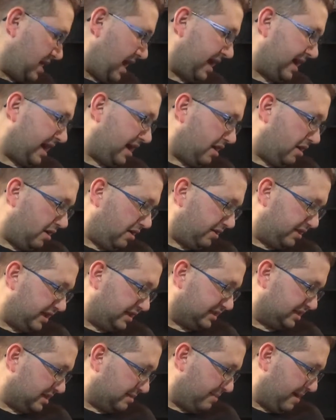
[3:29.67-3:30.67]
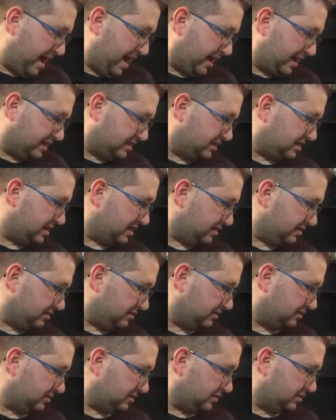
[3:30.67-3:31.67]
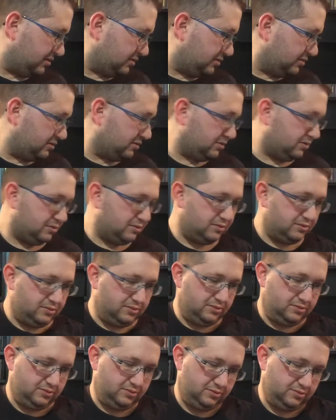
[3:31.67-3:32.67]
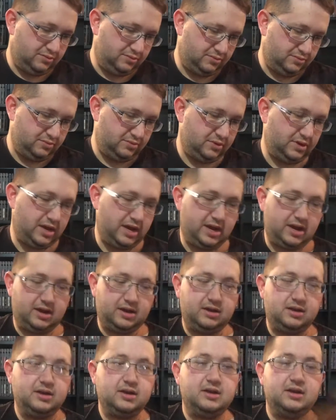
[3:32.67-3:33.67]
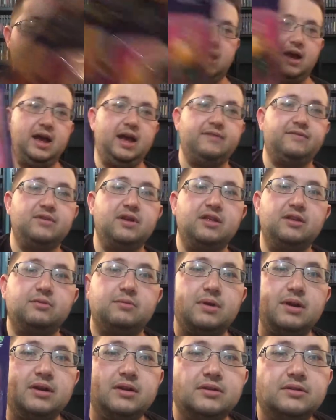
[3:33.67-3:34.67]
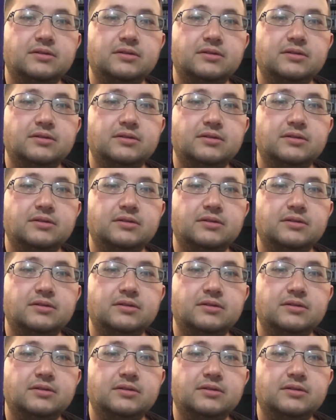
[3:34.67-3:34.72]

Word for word: I got all these in a package deal, so yeah, I have another one.